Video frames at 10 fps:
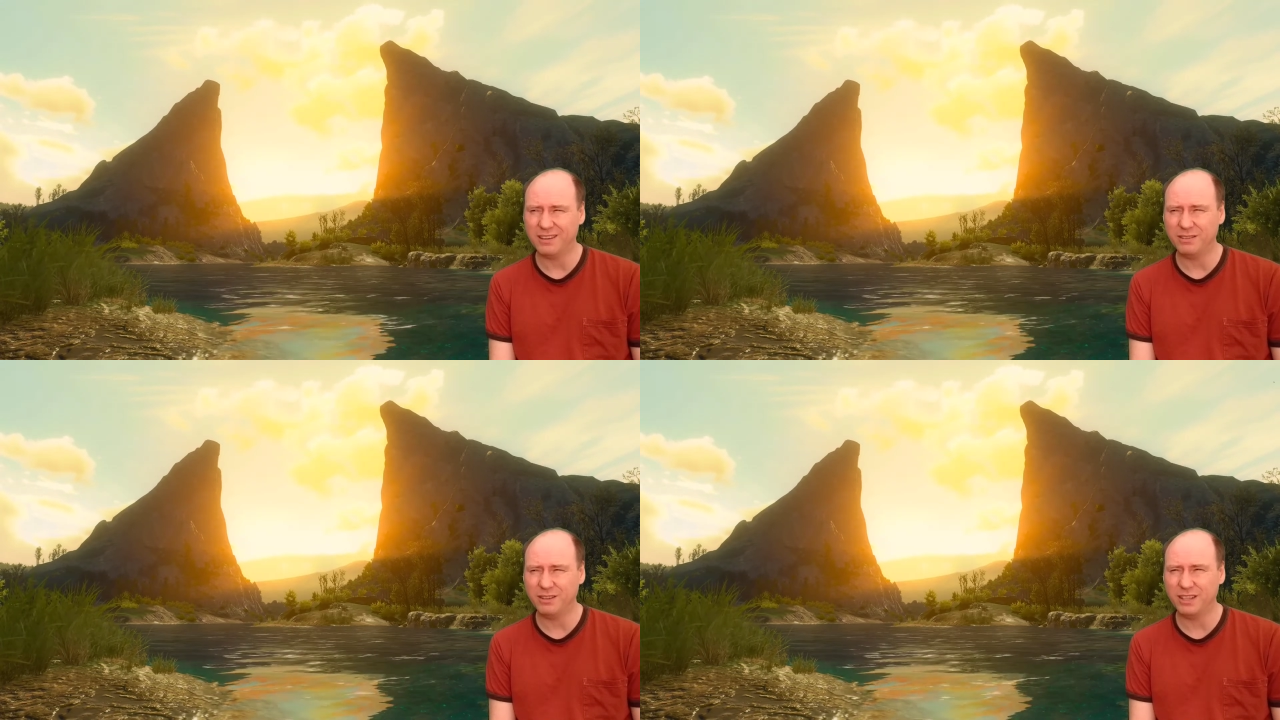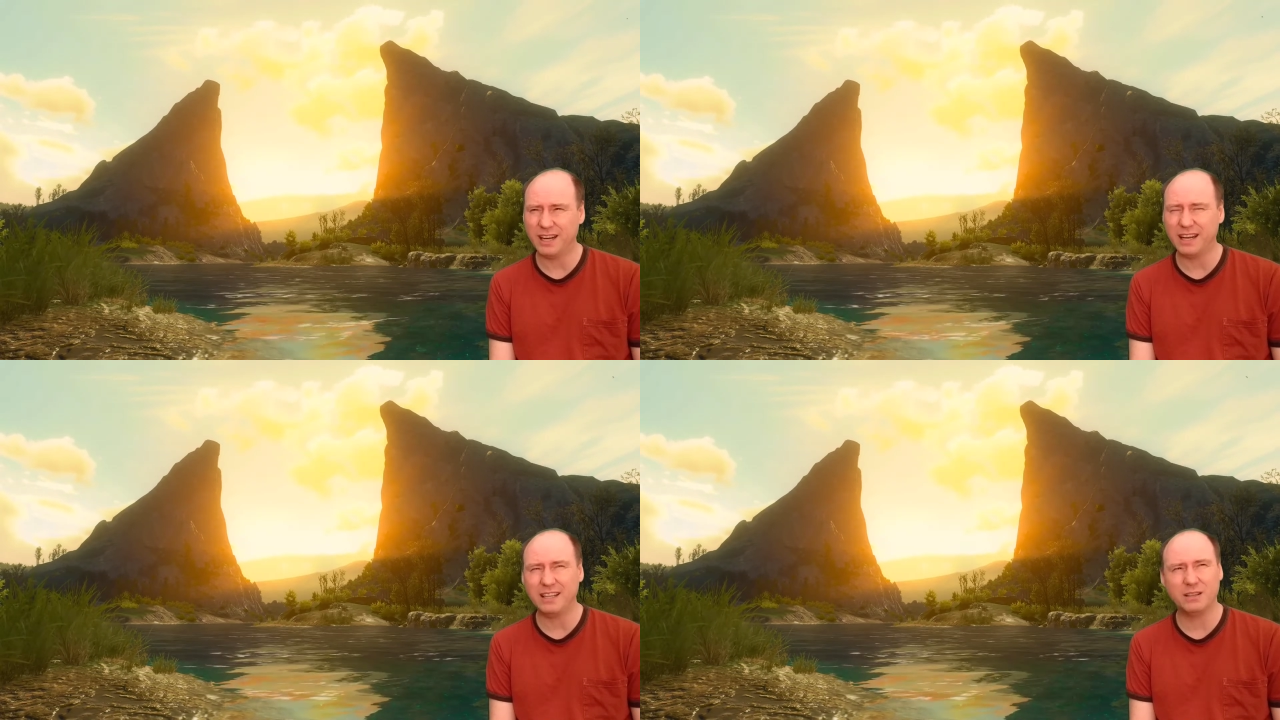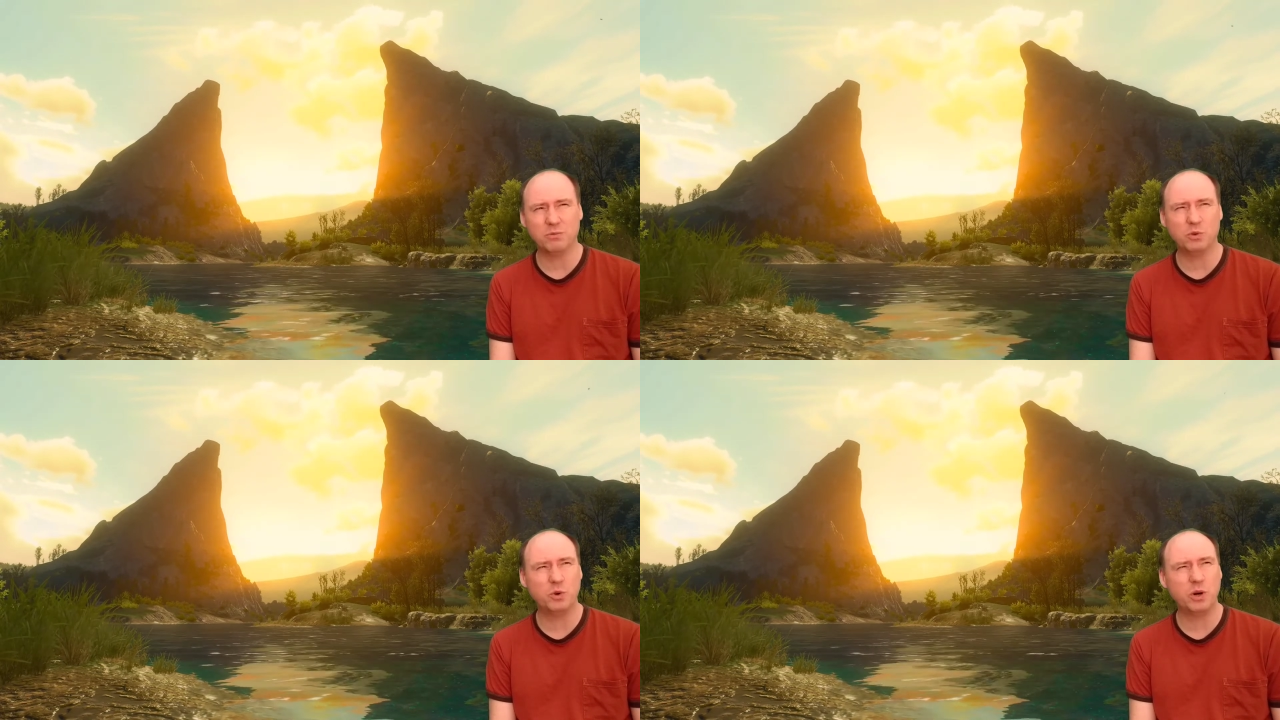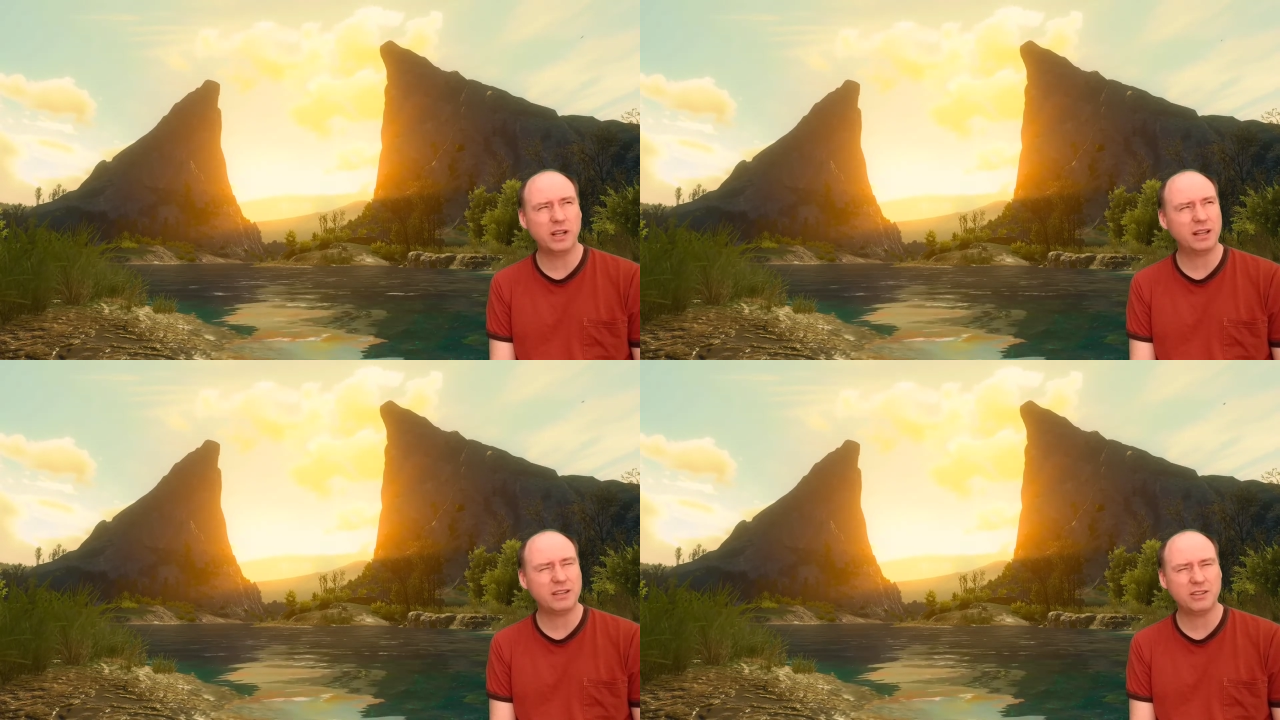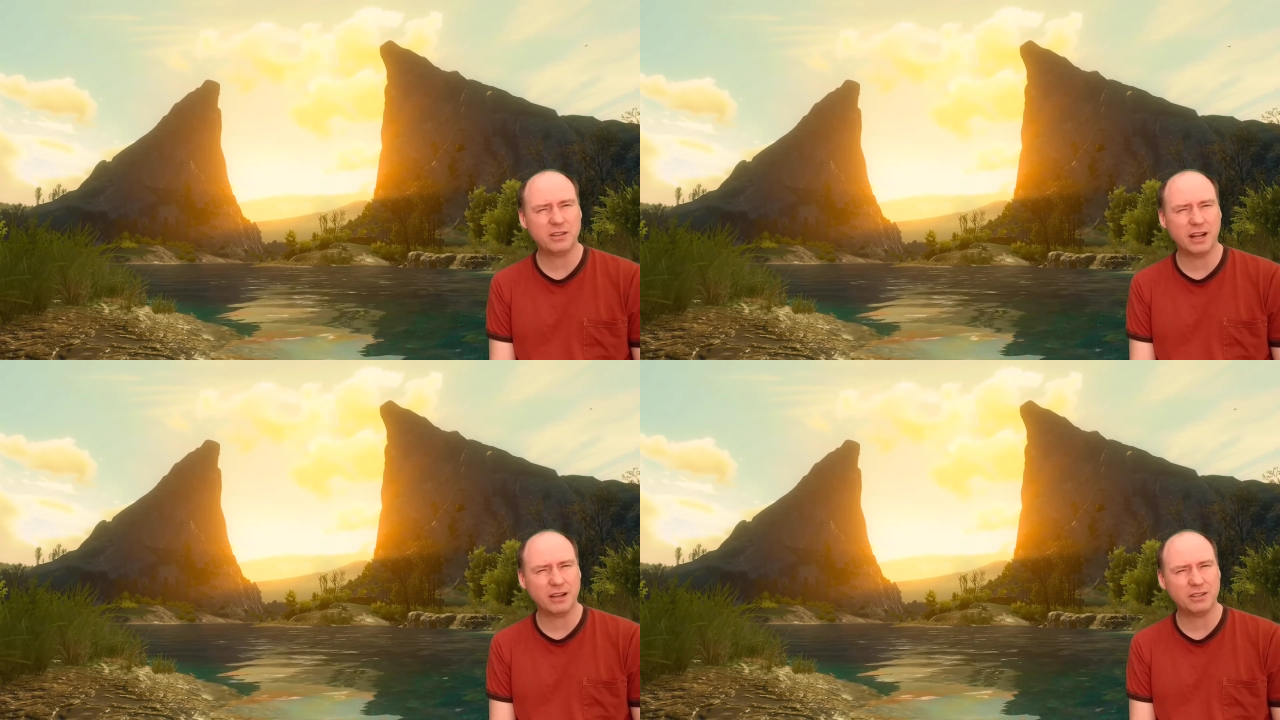I don't know that any of them really
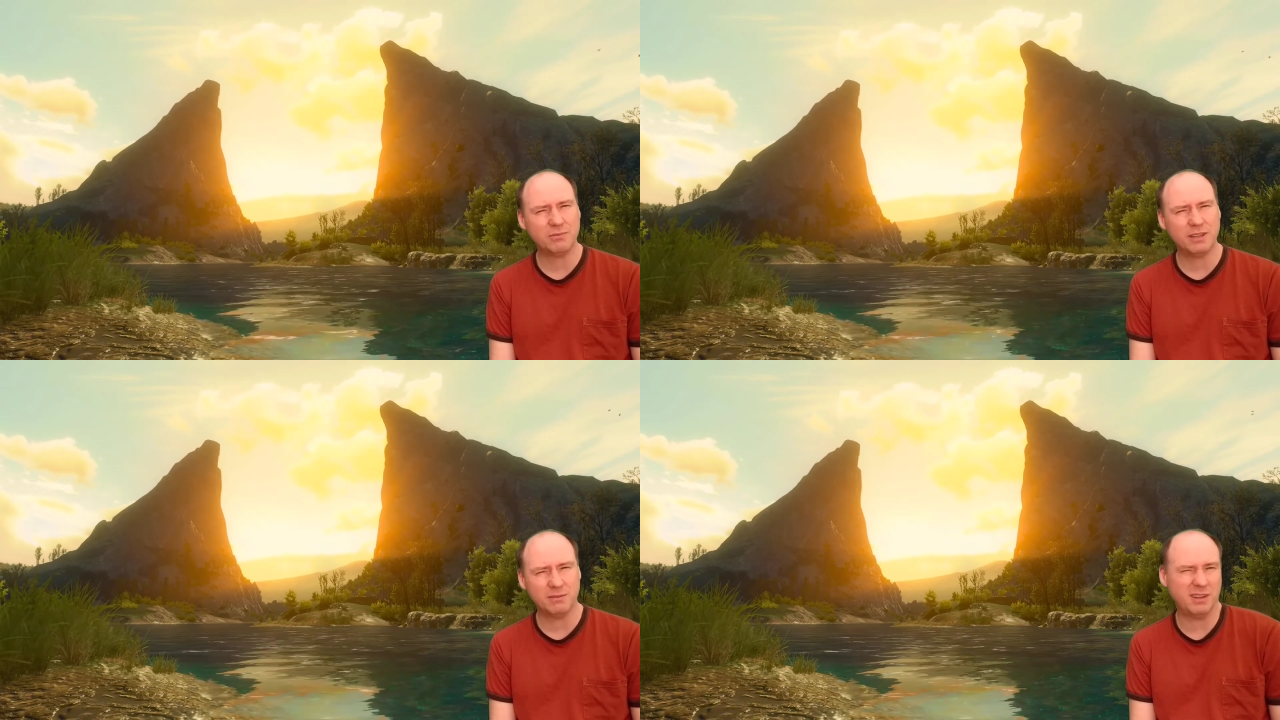stood out to me.